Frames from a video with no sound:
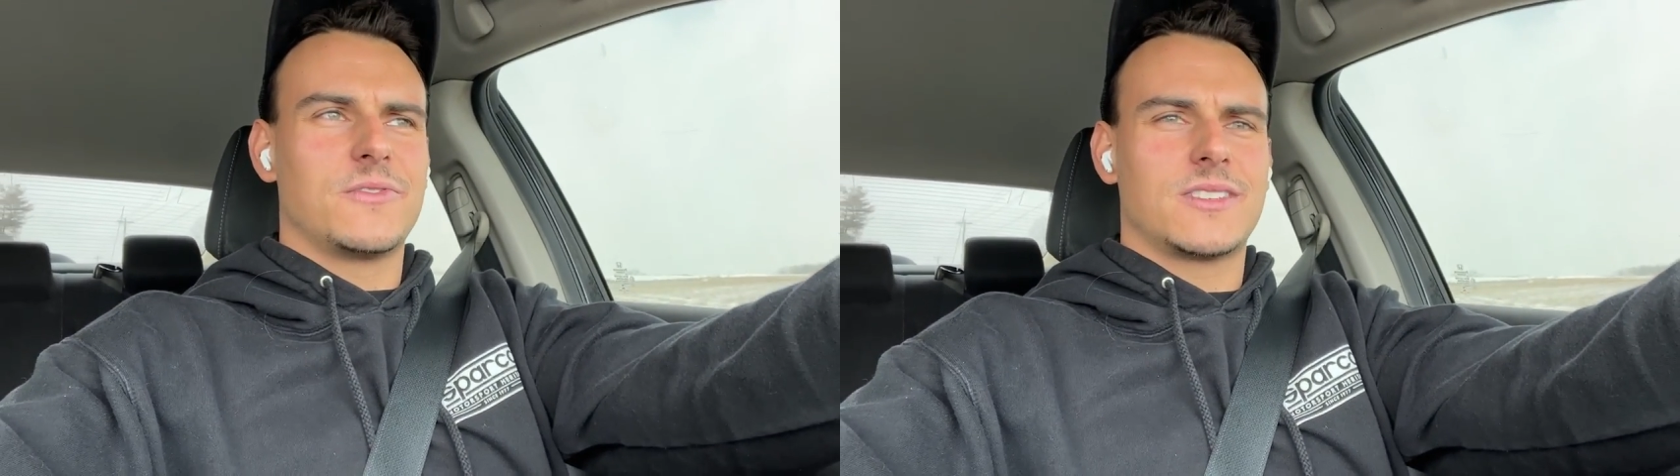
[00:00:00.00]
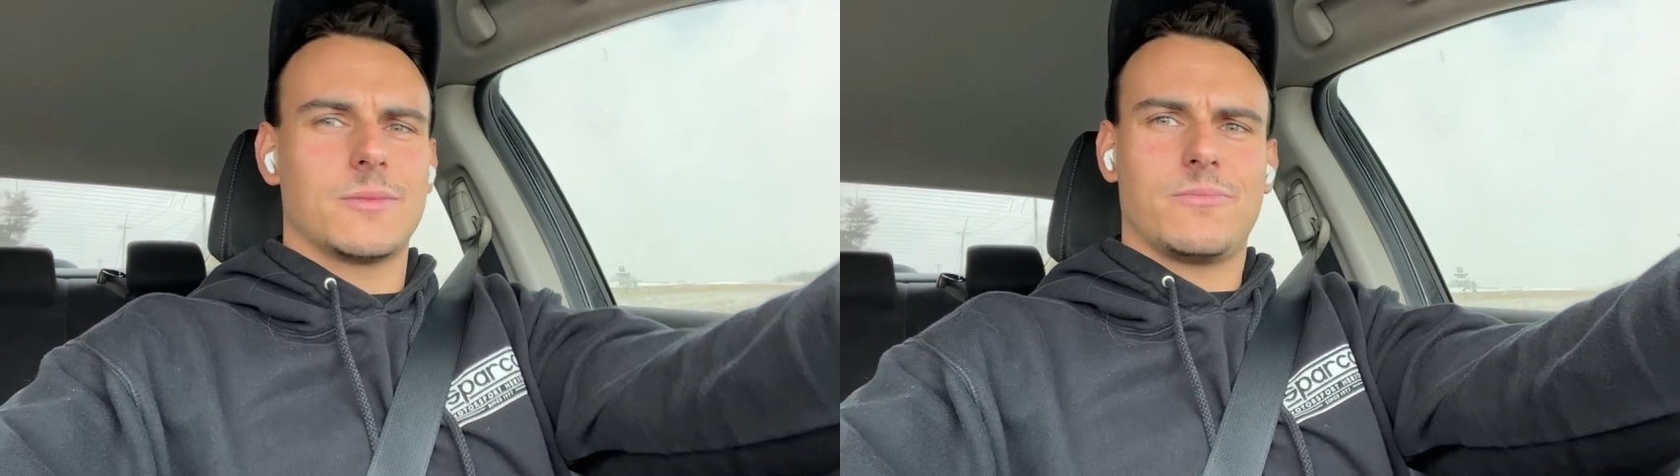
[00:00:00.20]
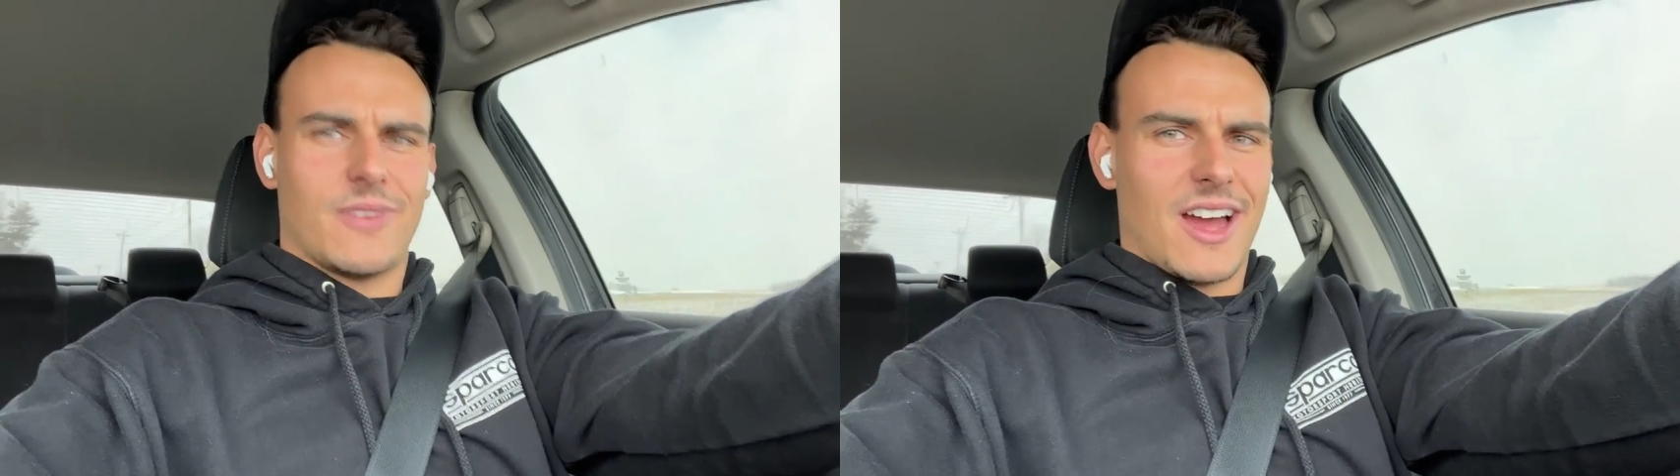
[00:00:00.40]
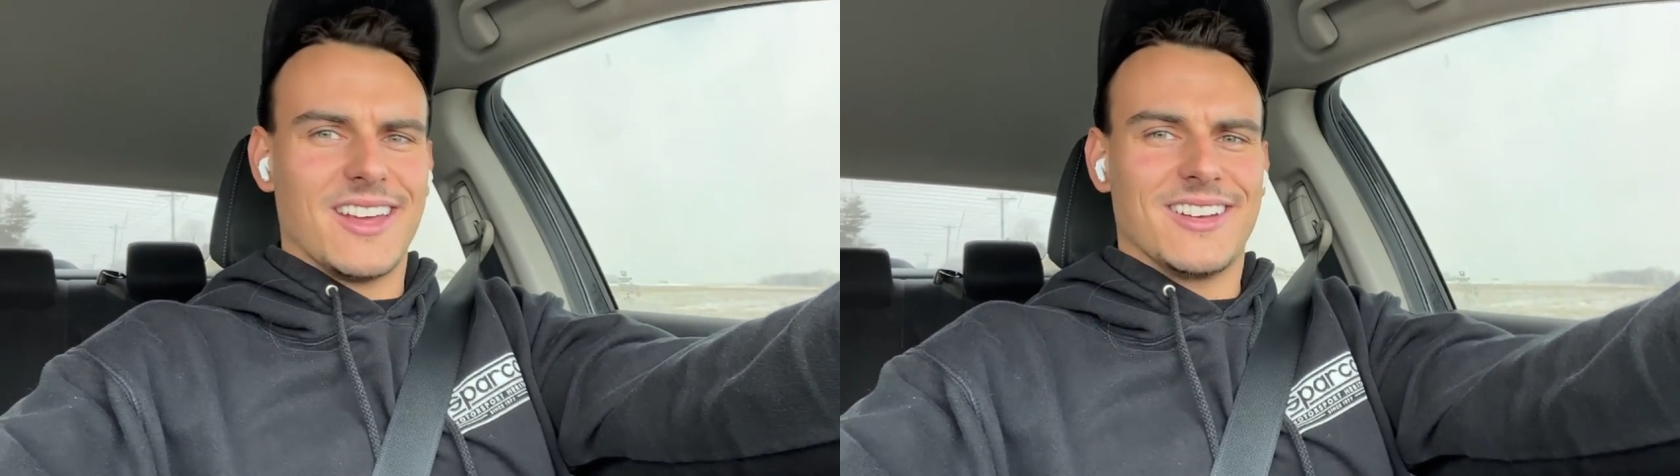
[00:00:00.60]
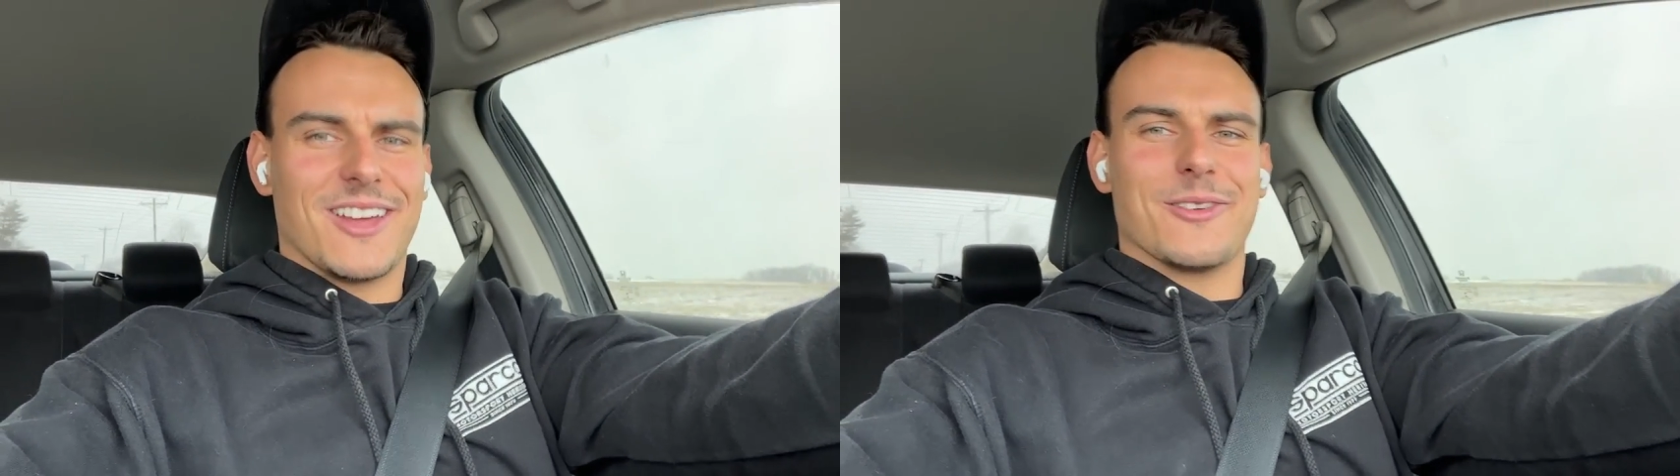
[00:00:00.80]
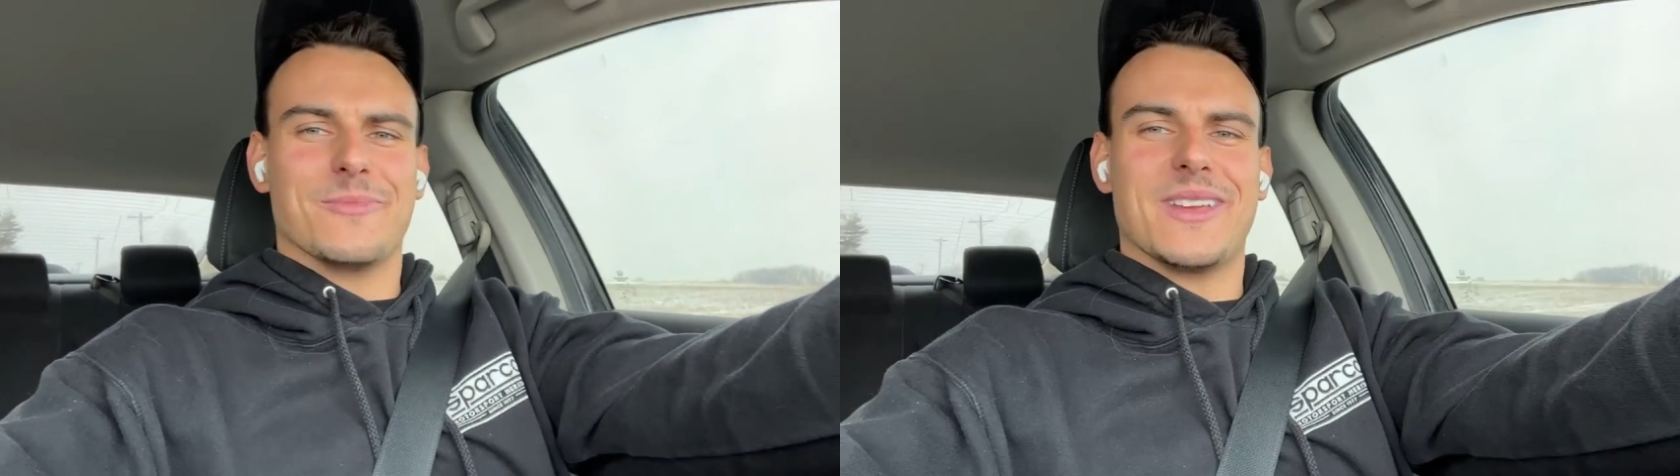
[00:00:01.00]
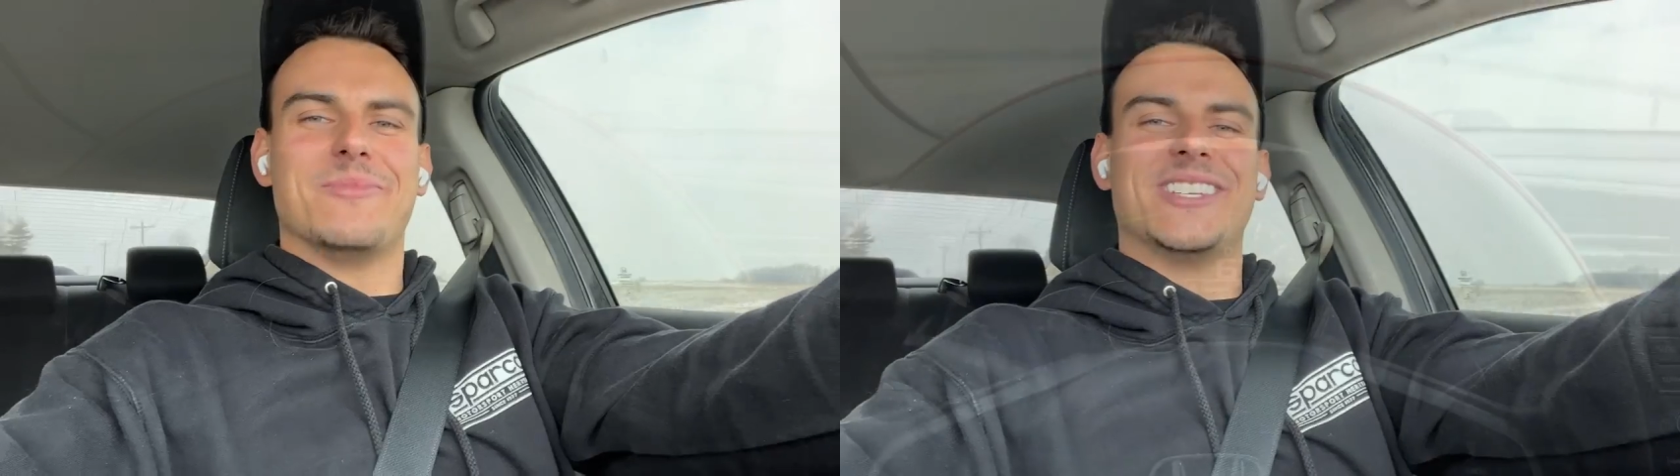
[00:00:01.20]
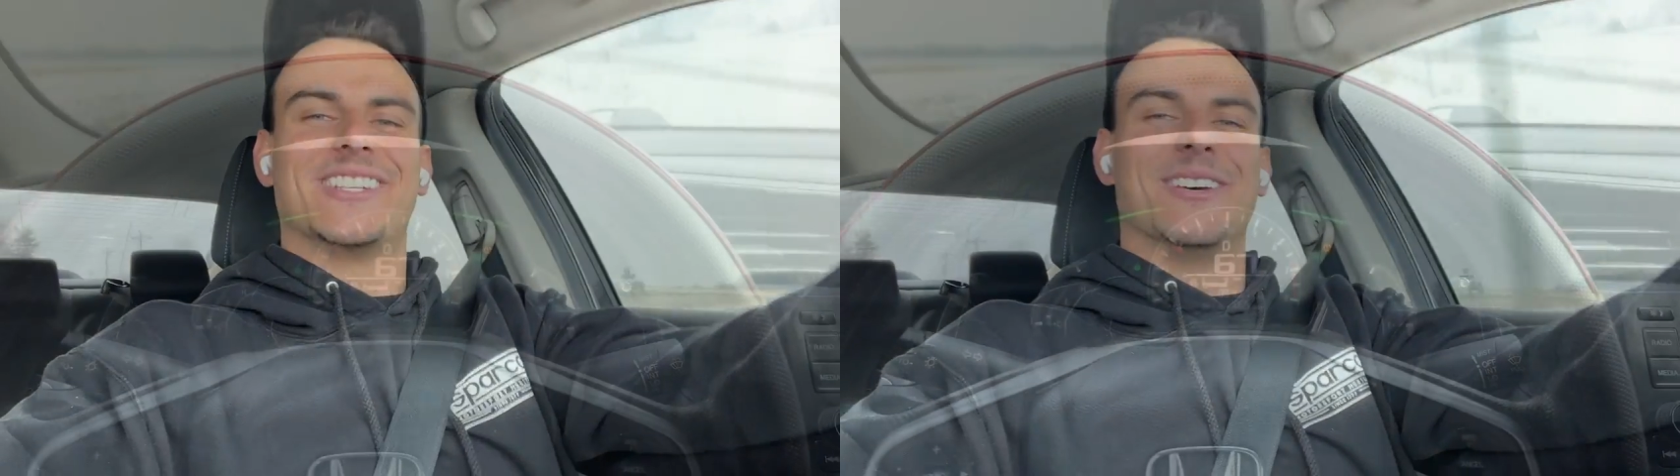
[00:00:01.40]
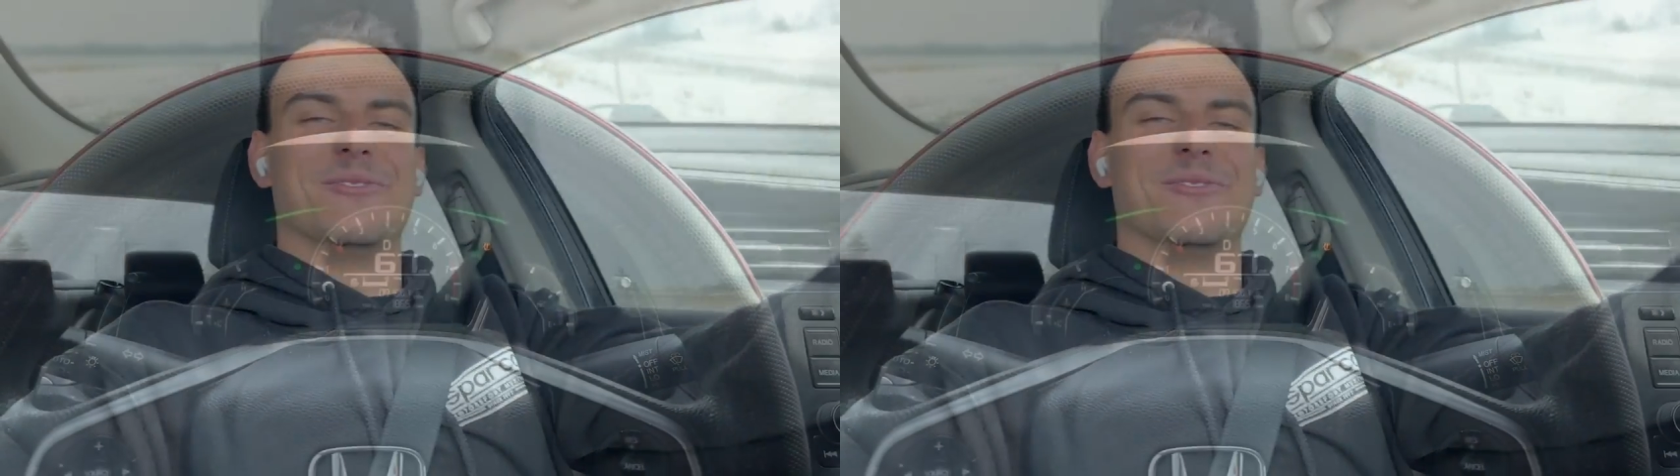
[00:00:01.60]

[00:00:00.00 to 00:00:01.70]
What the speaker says: to buy another baby sieve.